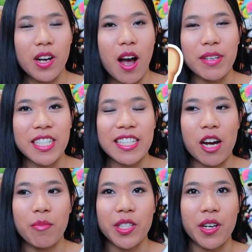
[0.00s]
or commenting
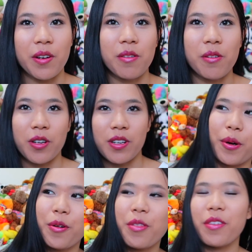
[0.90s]
down below, or
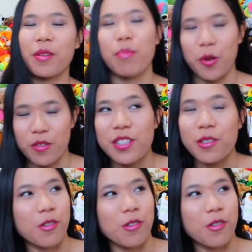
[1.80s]
both. Both is